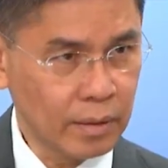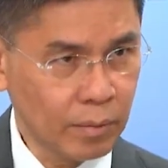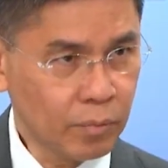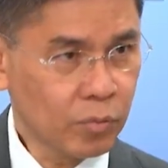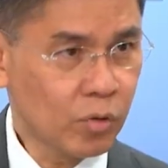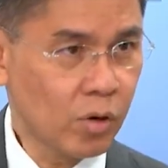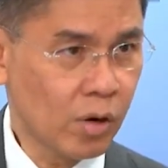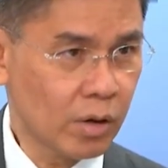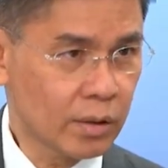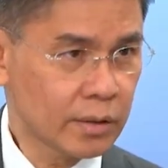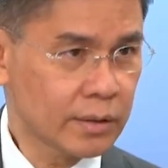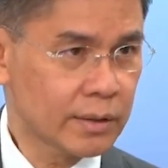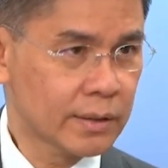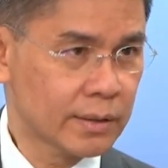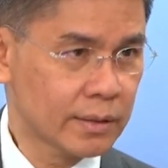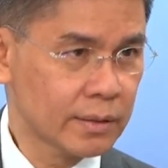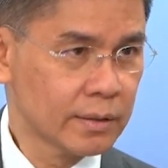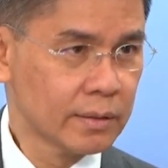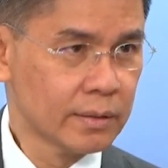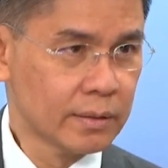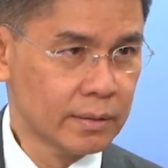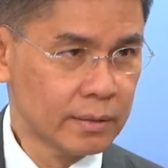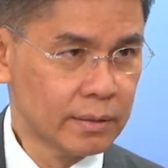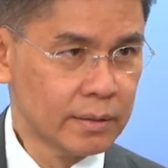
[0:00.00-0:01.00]
of course,
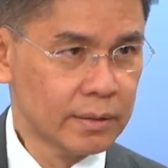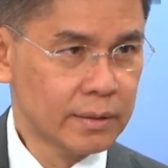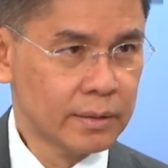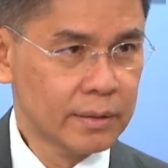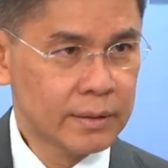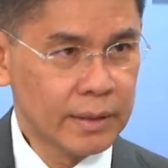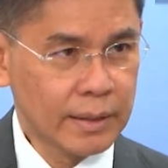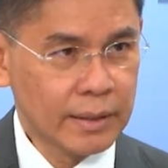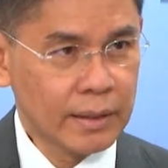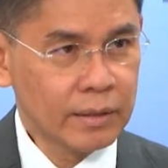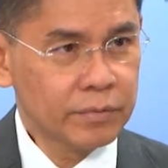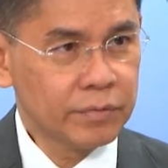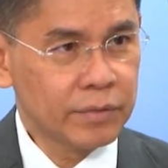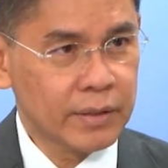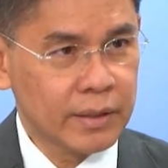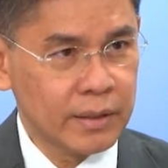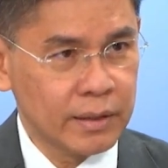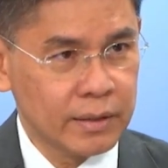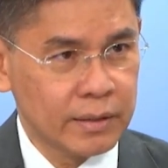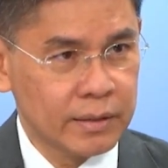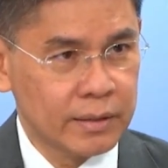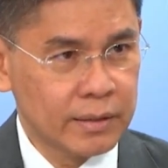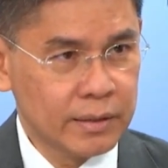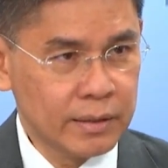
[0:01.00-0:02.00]

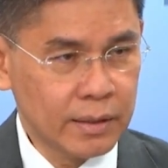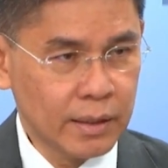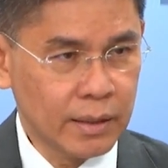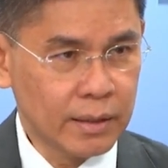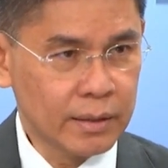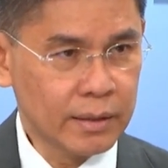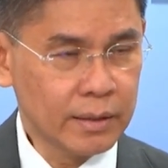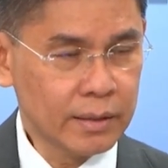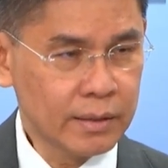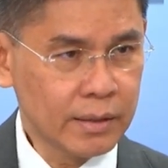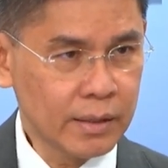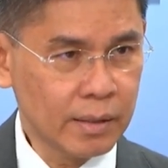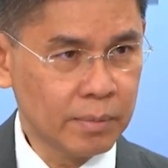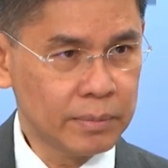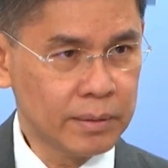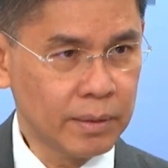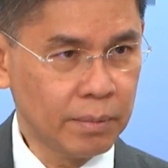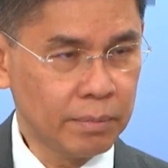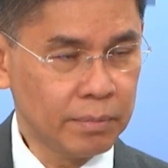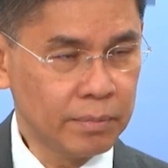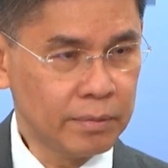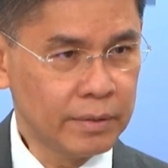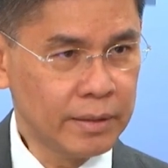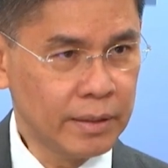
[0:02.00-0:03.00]
significant mm. uh, in terms
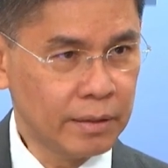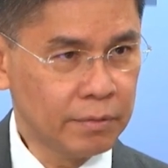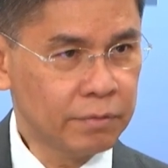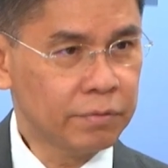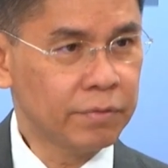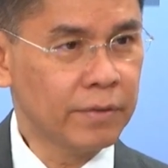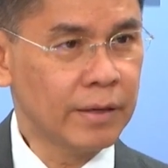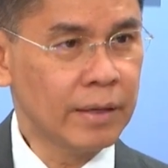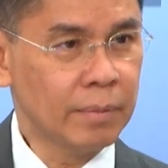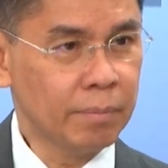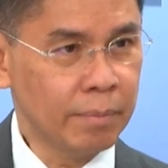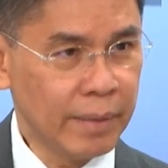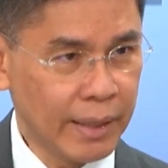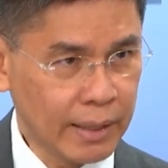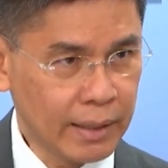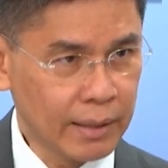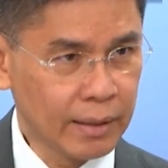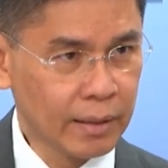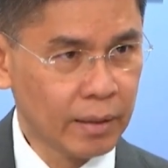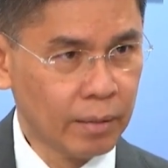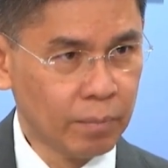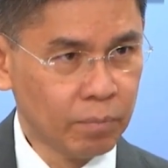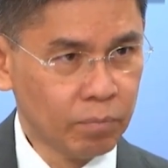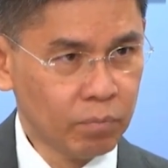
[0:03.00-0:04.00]
of reaffirming
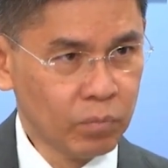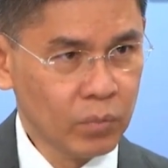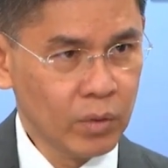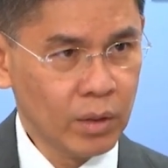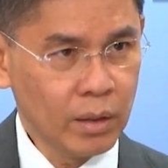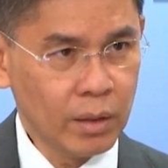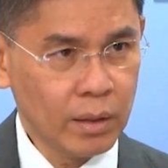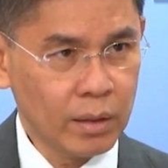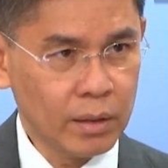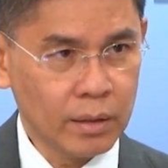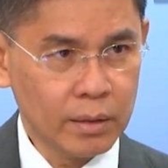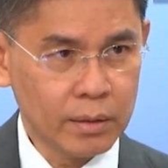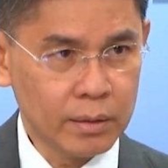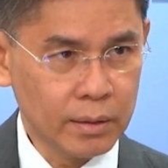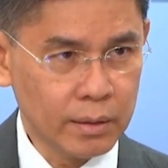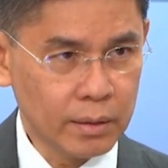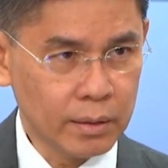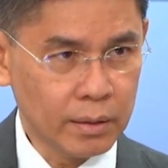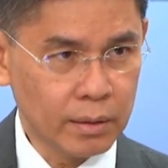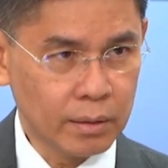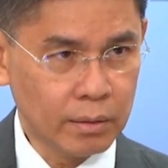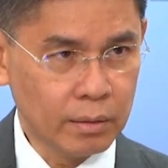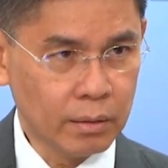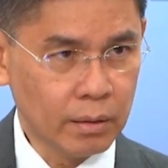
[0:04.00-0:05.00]
mm. uh, the
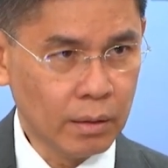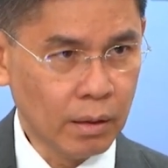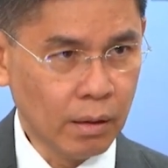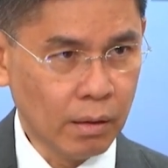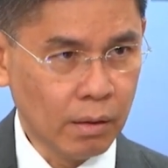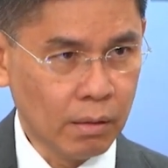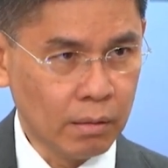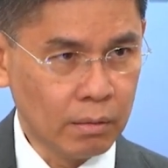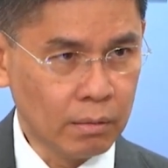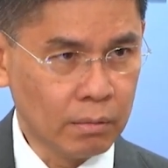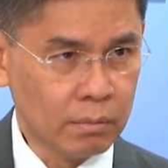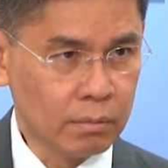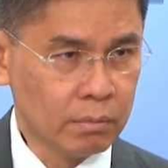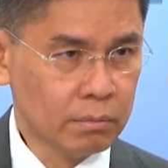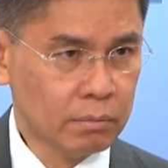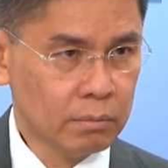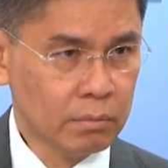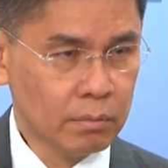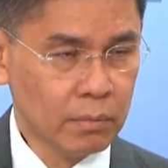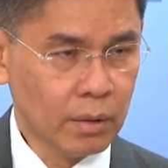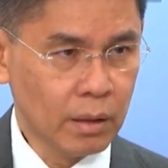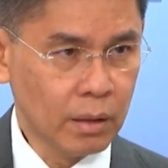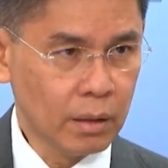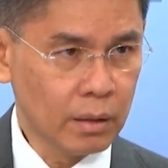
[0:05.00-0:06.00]

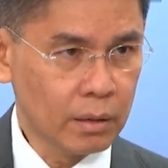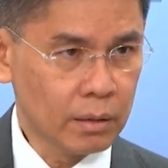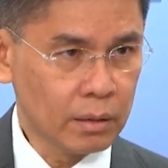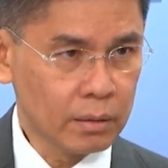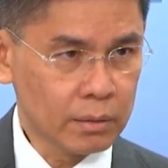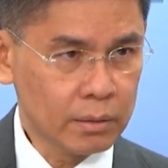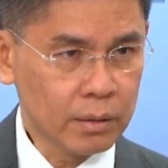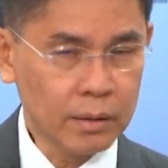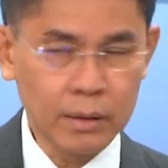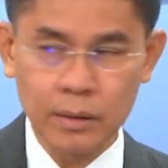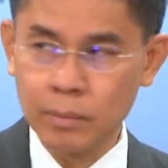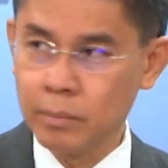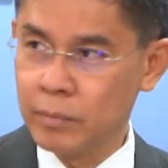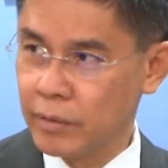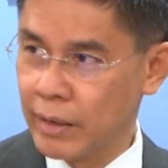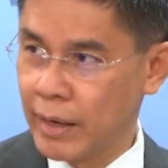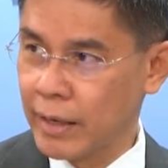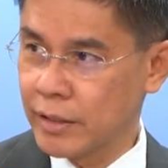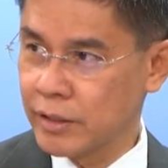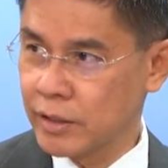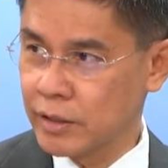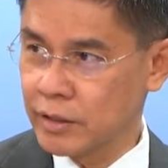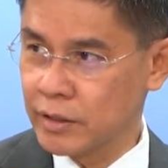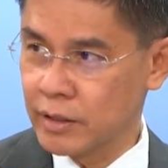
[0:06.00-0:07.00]
long-term uh,
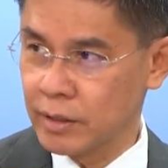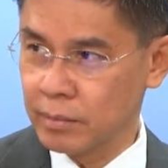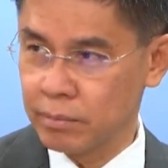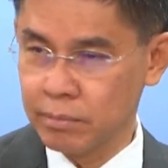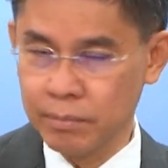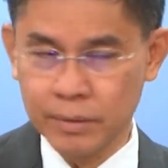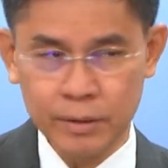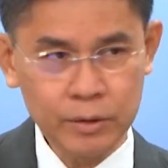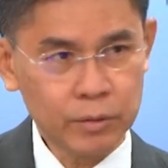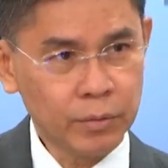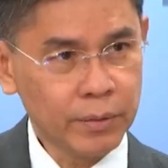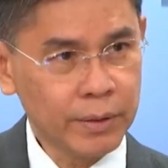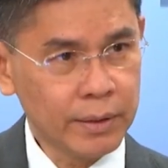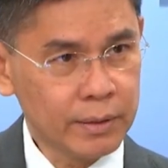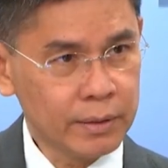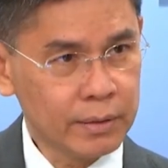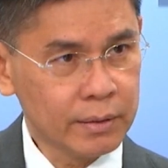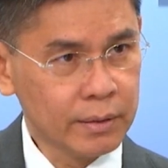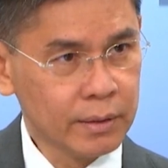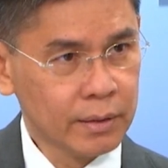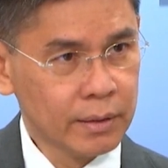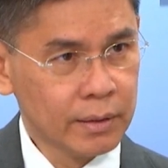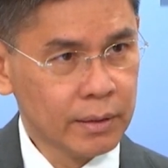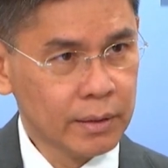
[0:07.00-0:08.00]
relationship between
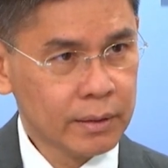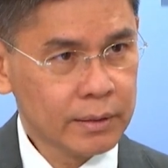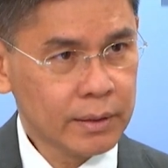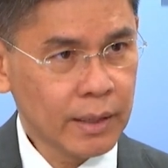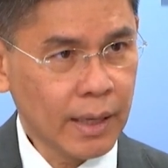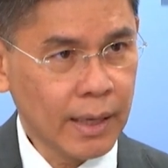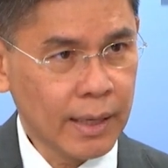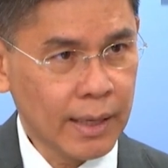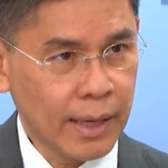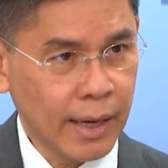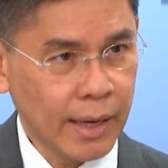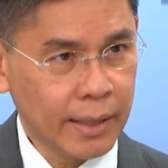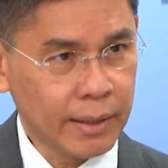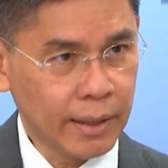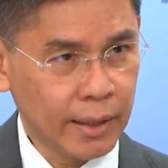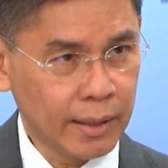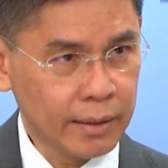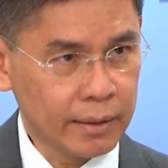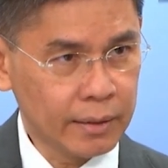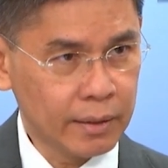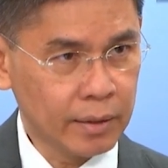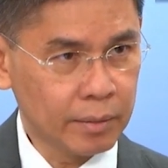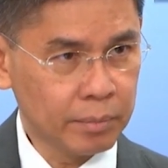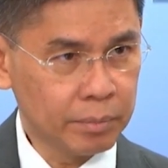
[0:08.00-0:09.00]
Thailand
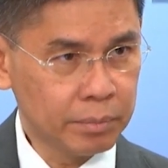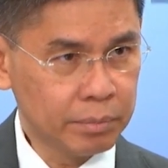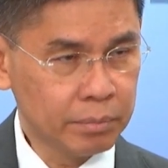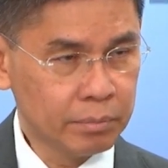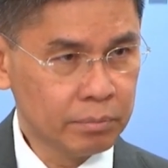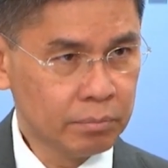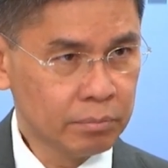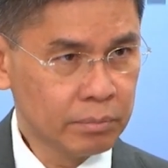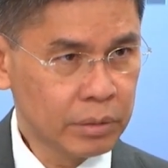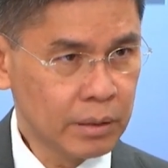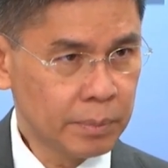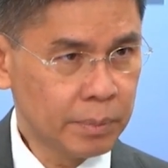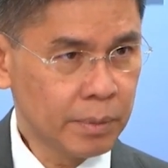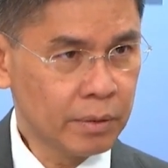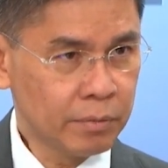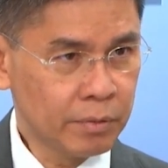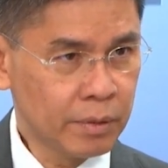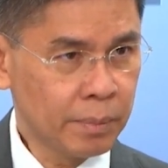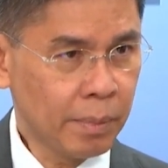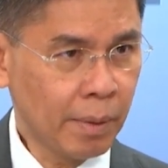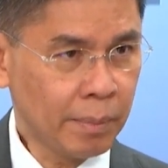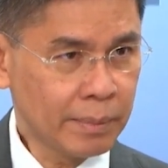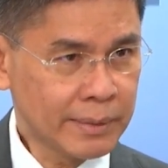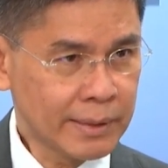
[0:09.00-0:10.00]
and the People's
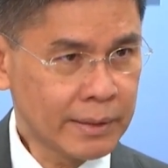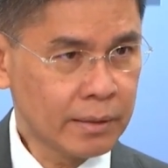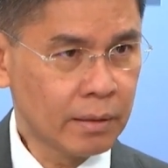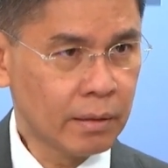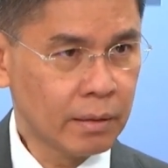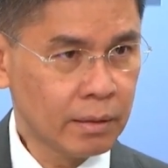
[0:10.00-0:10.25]
Republic,